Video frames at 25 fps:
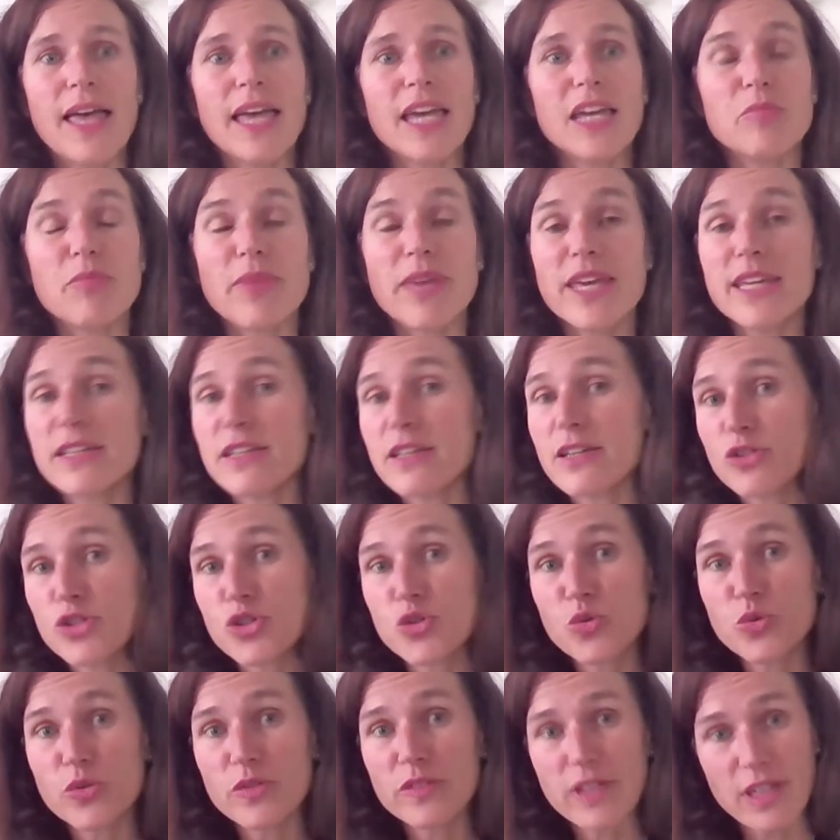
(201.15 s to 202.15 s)
in making
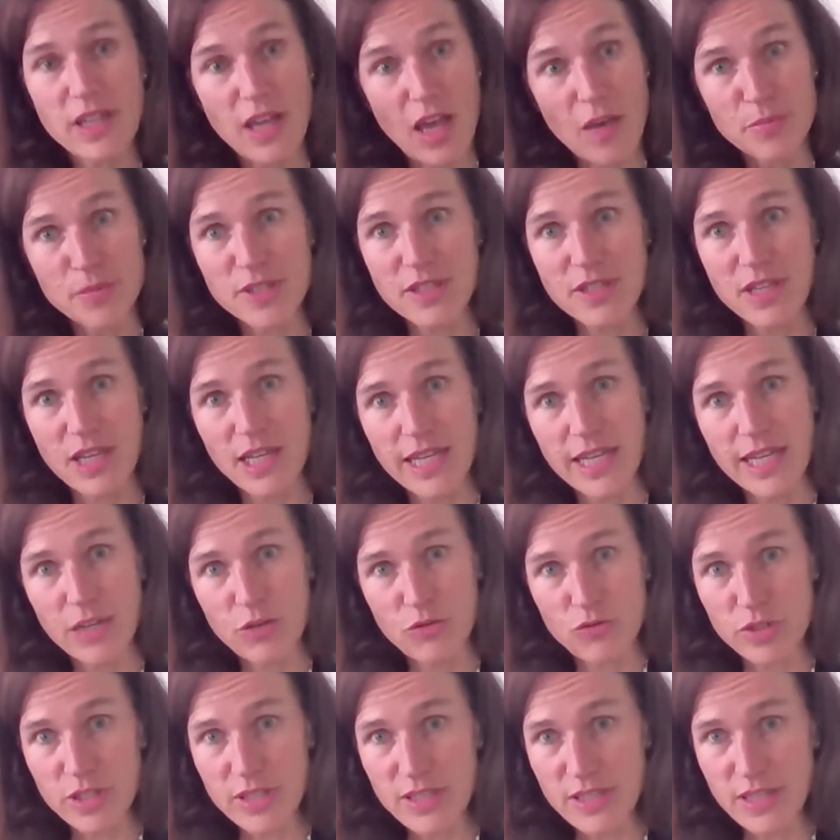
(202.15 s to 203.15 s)
sure that upskilling
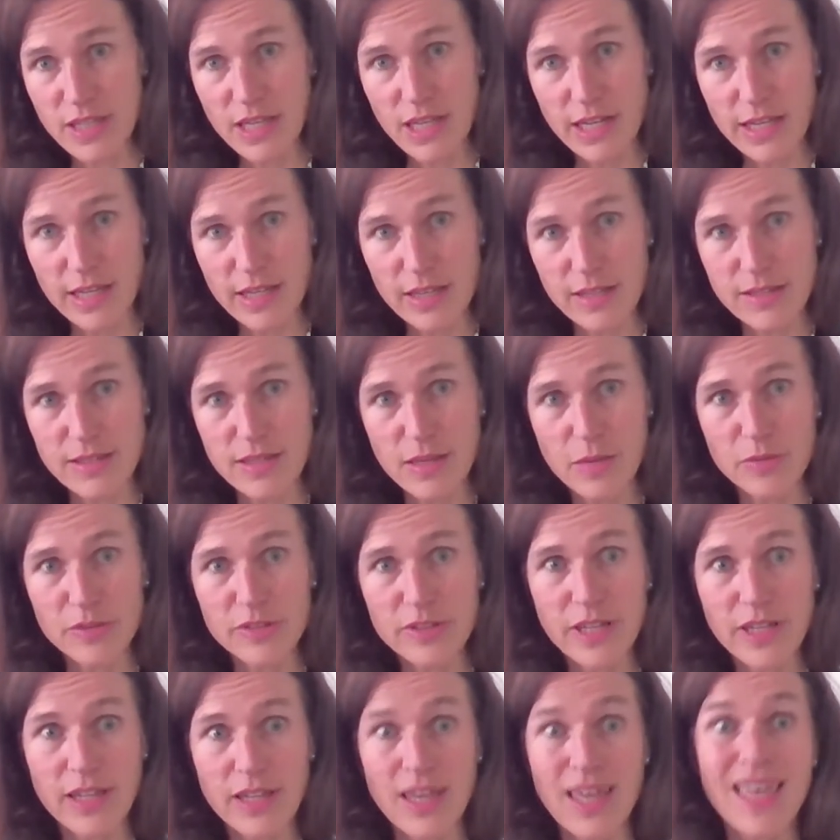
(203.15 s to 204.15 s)
and reskilling is
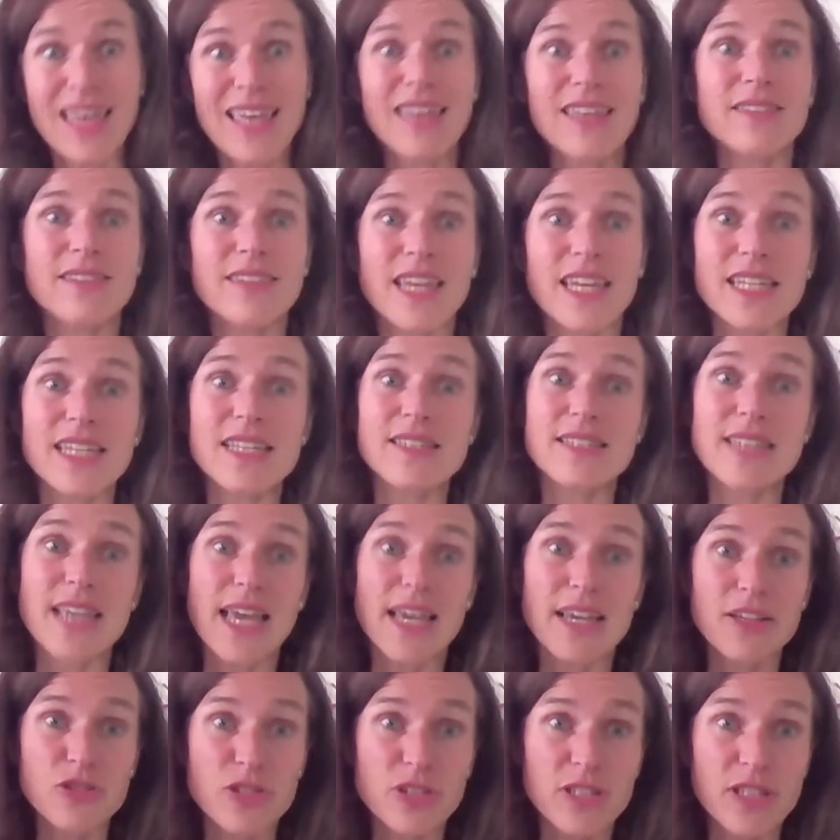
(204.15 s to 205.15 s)
something that is
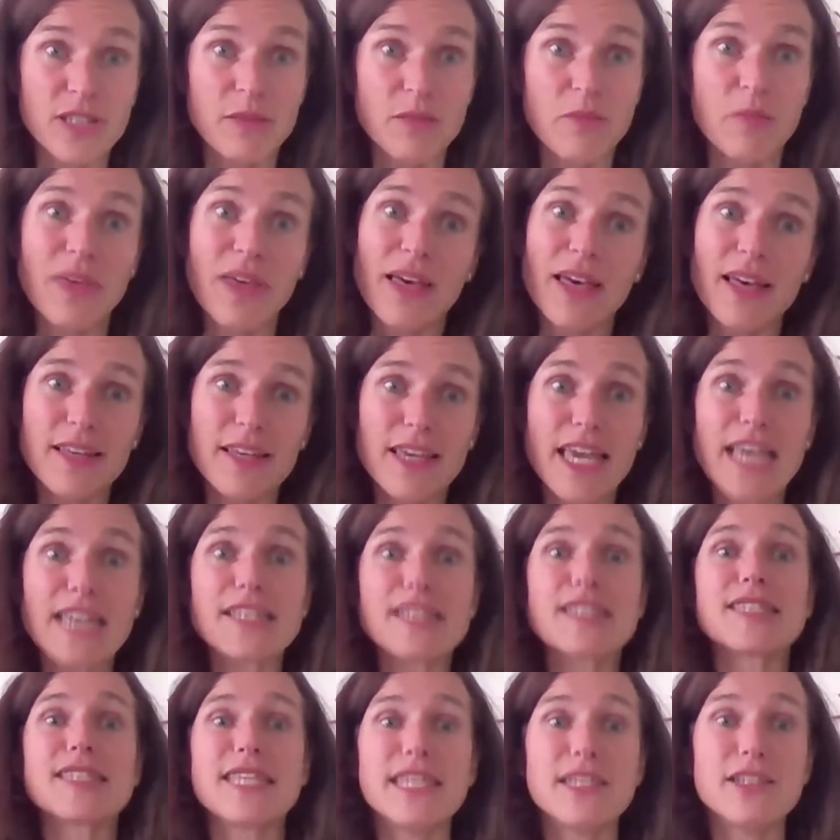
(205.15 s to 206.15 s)
actually a
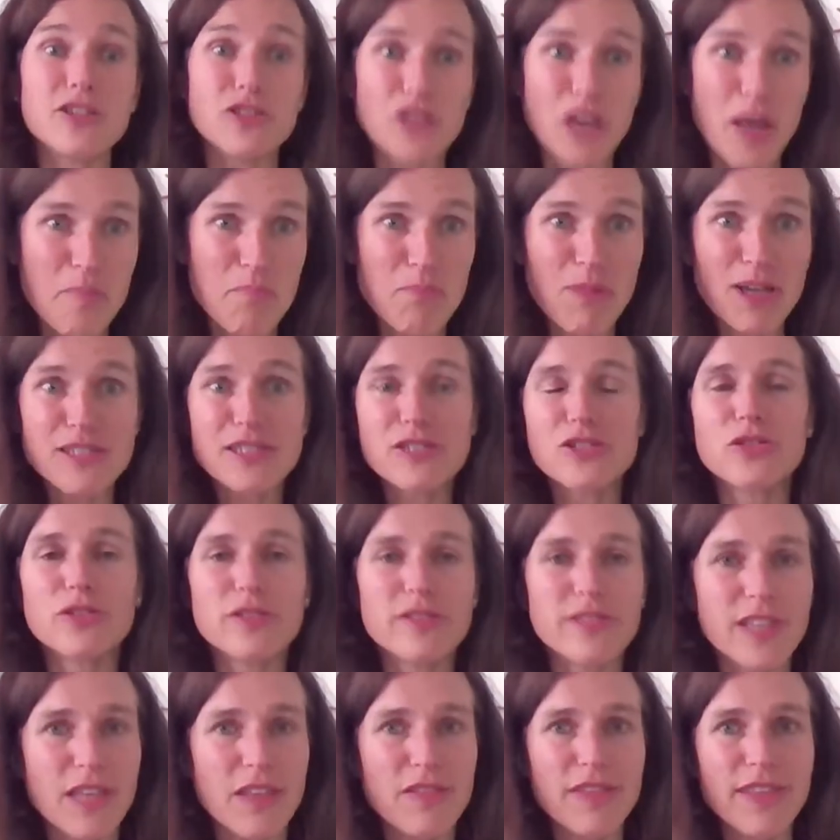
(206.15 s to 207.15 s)
skill, a
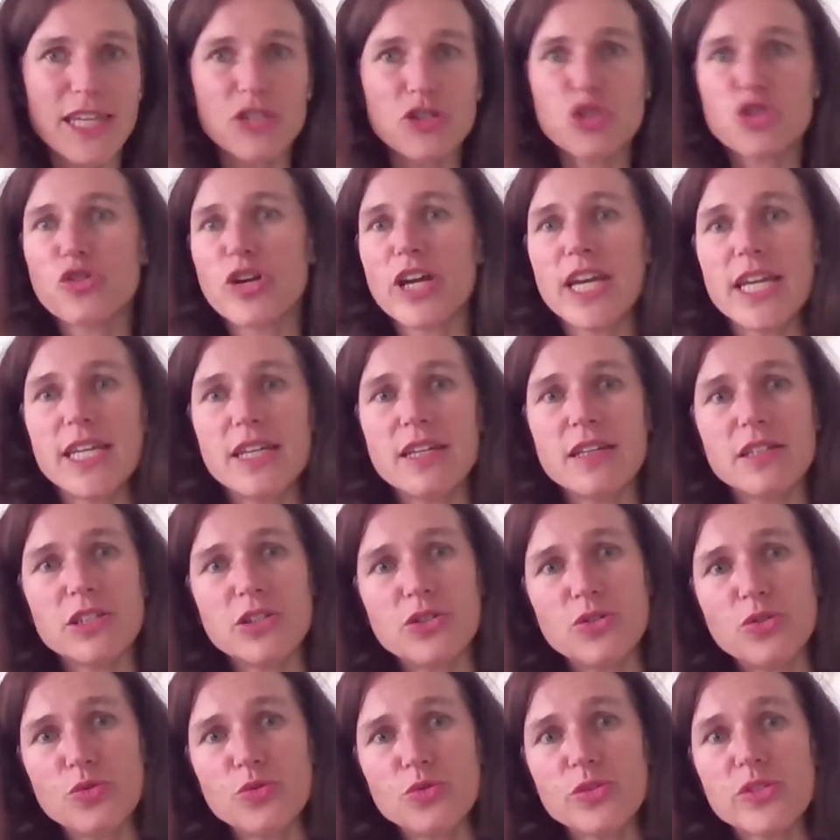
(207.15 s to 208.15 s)
muscle that they train and
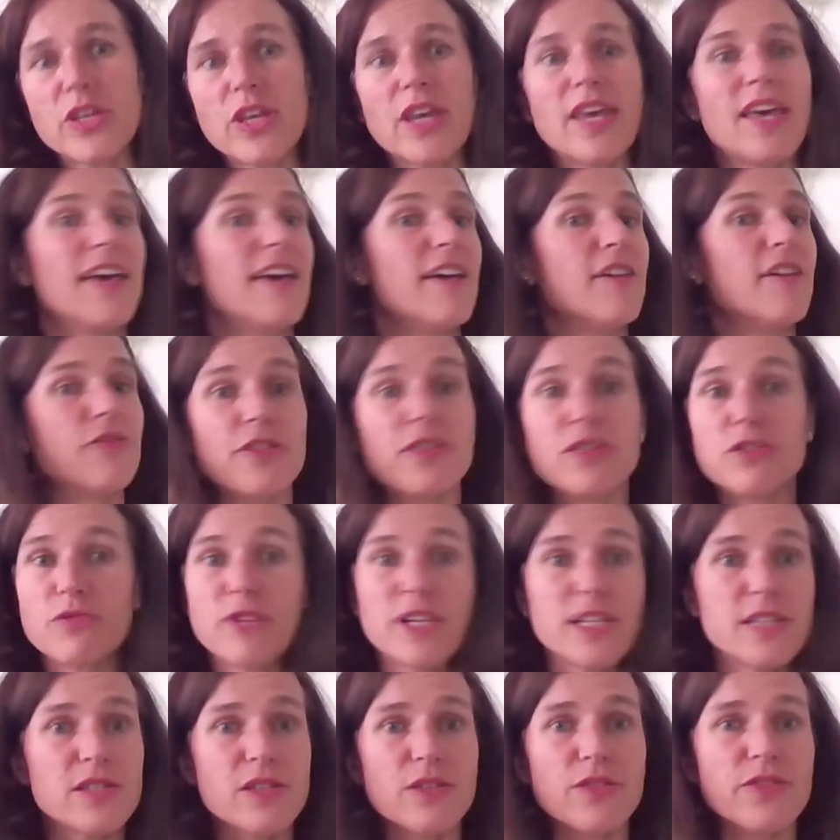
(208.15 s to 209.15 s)
use for the
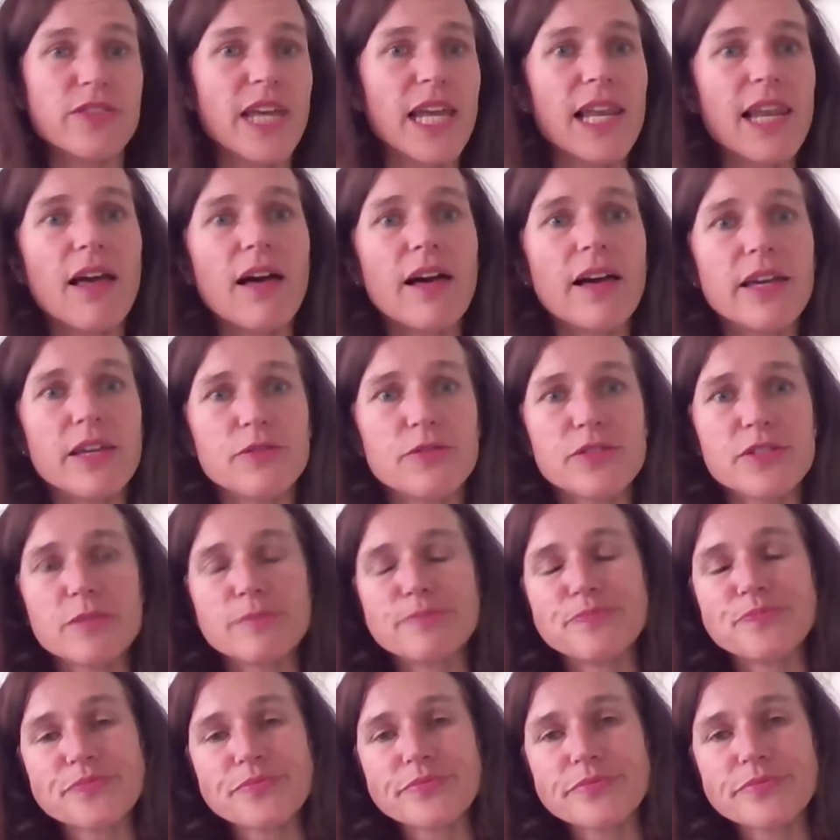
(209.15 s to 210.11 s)
rest of their lives.